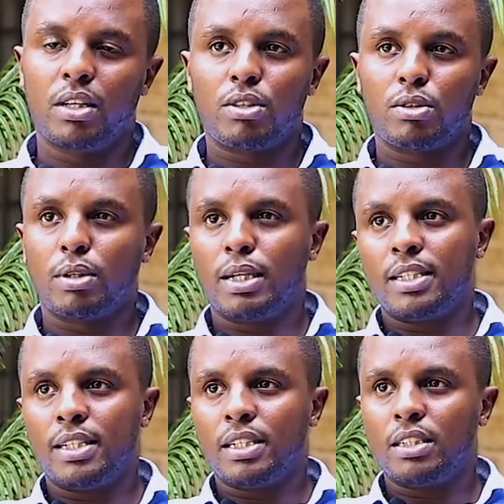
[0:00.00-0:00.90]
So
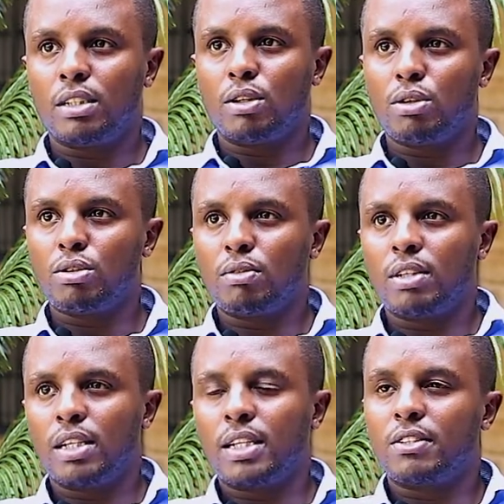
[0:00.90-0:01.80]
ideally, the cost of
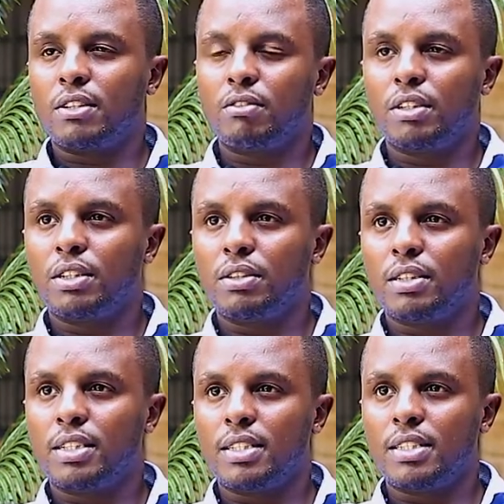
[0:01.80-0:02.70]
an electric
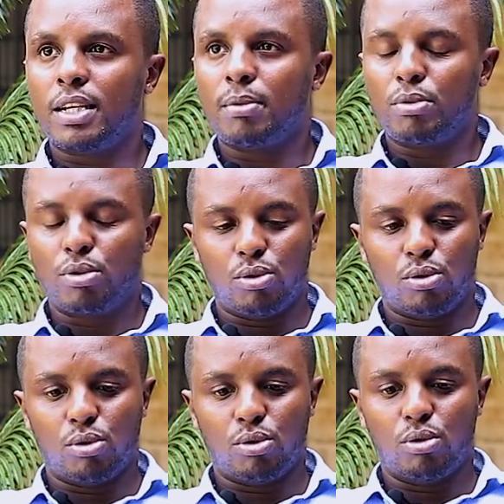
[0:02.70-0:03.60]
vehicle is up
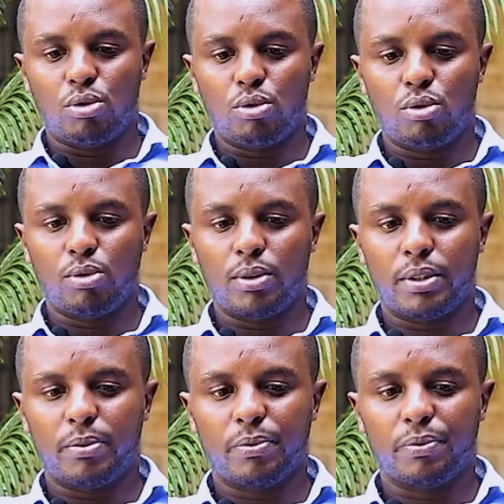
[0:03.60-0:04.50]
to
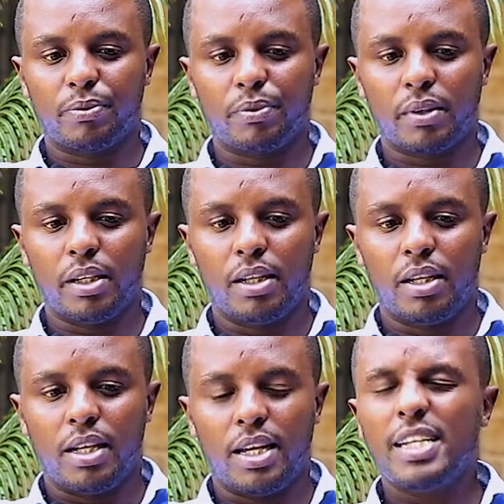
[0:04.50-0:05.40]
80%
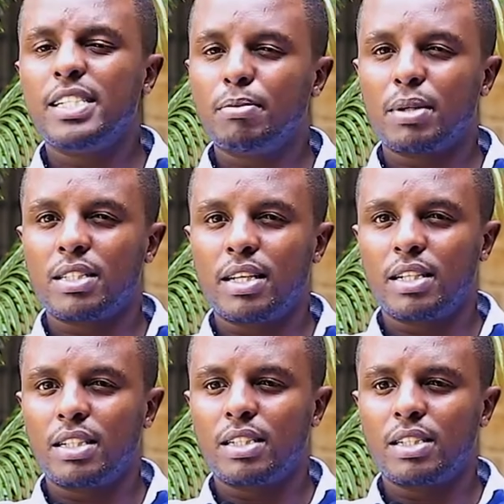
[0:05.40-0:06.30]

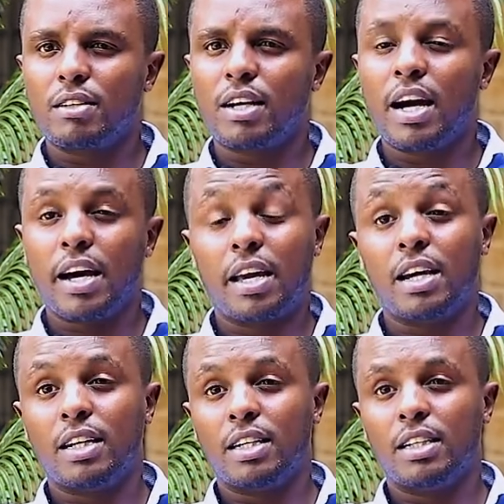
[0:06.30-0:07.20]
um,
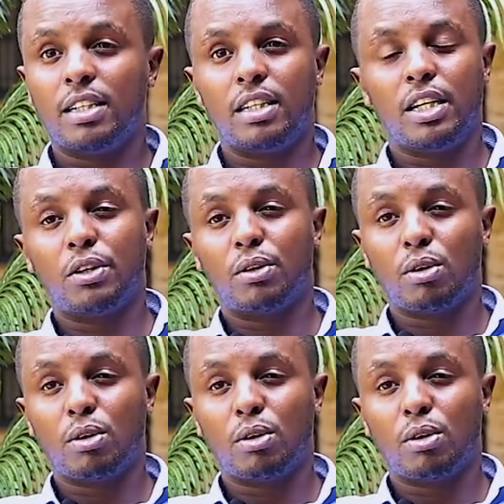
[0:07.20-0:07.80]
higher than your